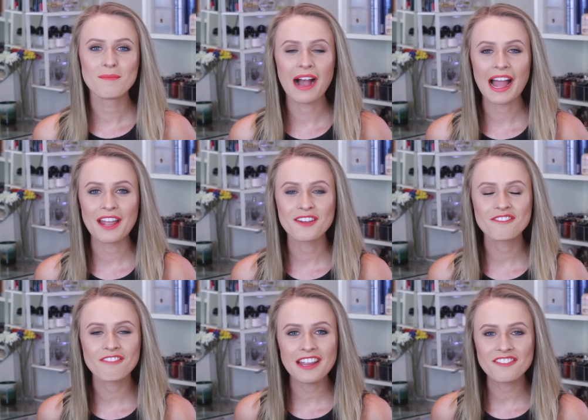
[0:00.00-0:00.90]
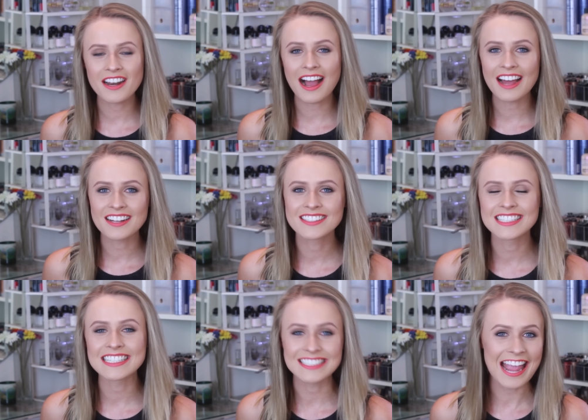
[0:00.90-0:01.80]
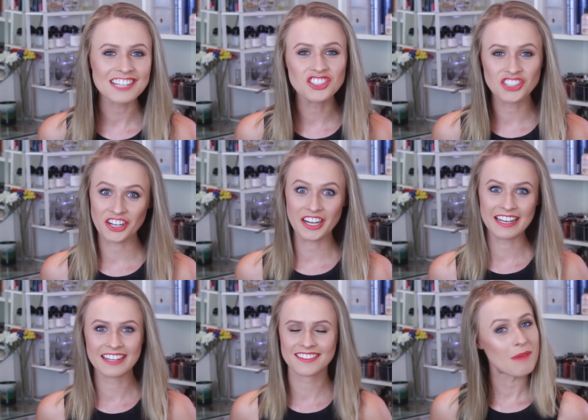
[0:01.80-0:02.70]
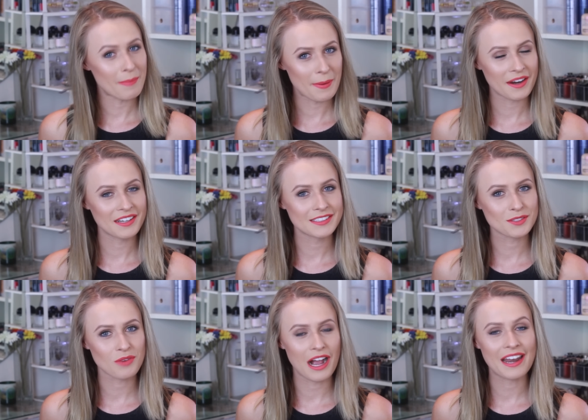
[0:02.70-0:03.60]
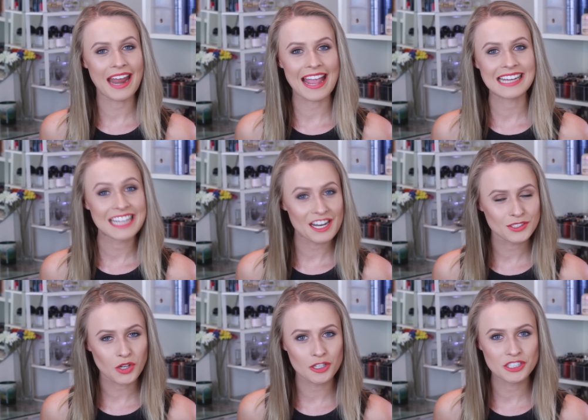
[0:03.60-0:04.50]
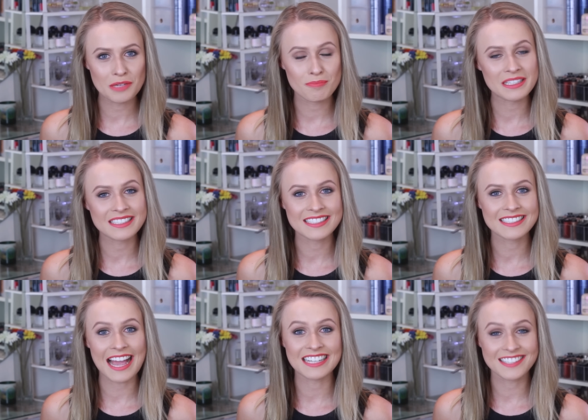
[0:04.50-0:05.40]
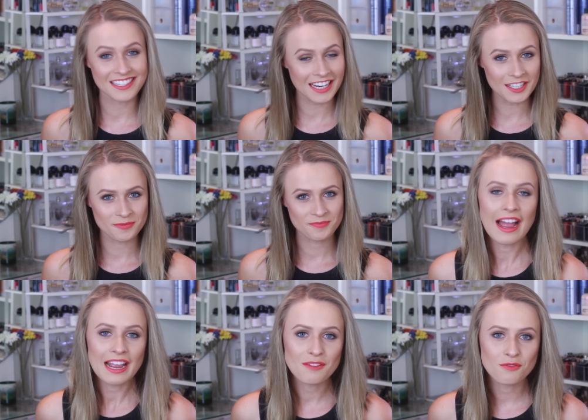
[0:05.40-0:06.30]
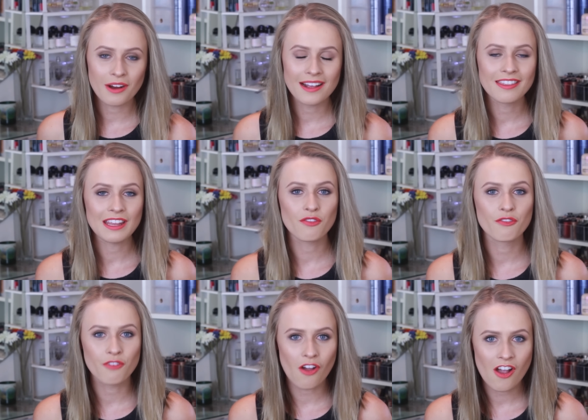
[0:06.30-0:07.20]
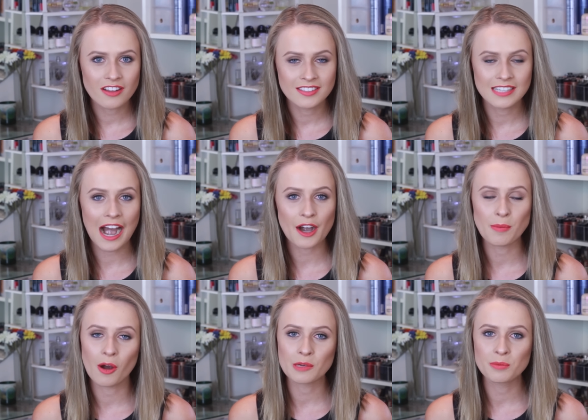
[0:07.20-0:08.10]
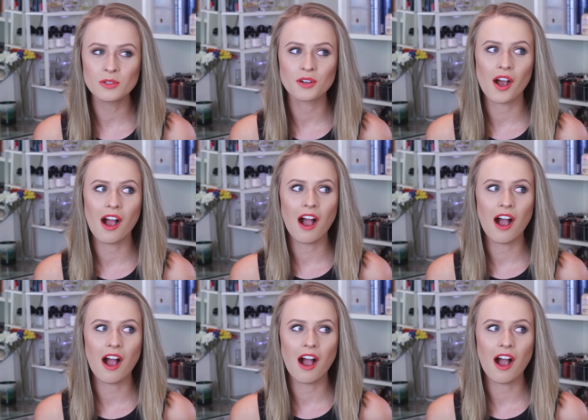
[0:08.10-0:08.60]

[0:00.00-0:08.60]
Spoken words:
My favourite artist is Ed Sheeran. My parents run a tennis coaching business and centre. I have read the first Harry Potter book